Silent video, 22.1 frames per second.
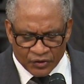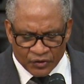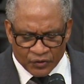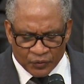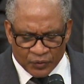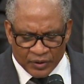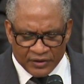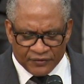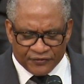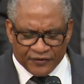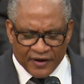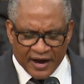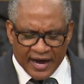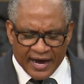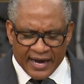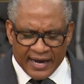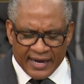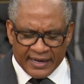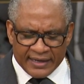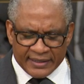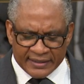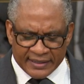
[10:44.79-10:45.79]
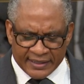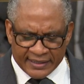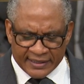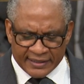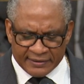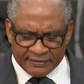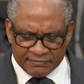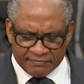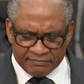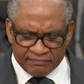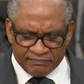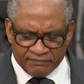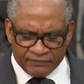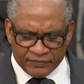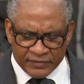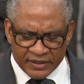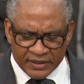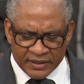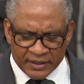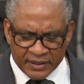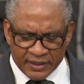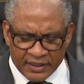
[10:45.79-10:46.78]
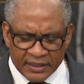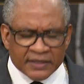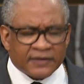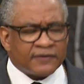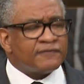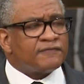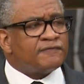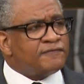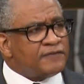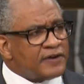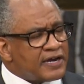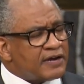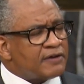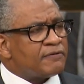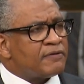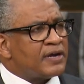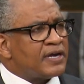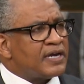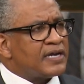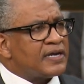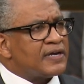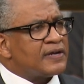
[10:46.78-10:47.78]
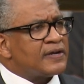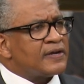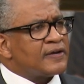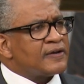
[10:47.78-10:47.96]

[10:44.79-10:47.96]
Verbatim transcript: we find him in a very